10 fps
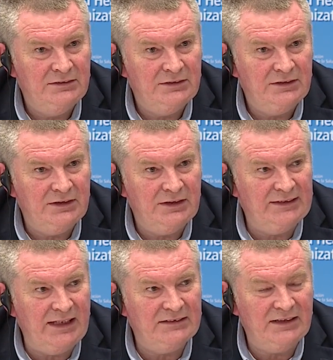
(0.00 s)
At
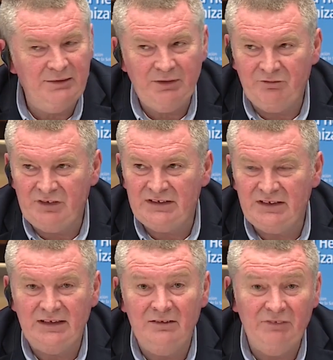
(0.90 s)
that time, every
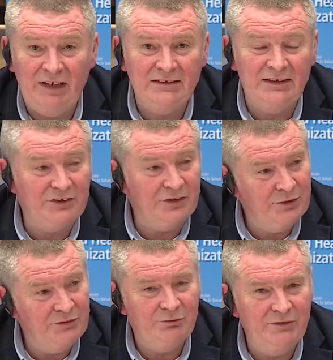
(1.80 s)
single ventilator, and
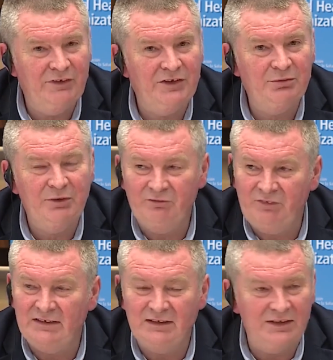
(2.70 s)
we've learned about
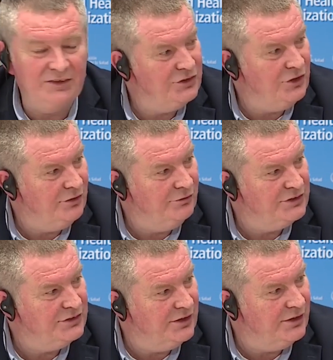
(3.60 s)
ventilators, all of
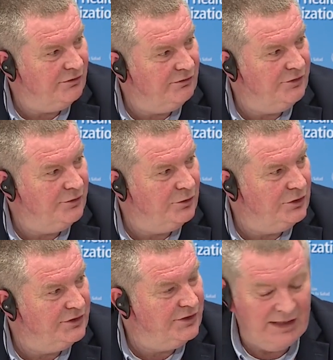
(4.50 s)
us around the
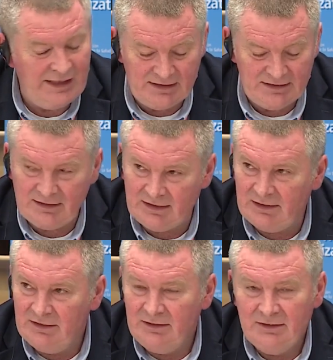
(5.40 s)
world in the last, a
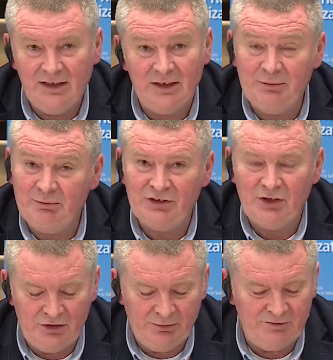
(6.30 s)
lot of people
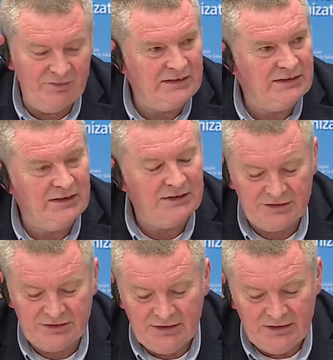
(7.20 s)
talk about ventilators.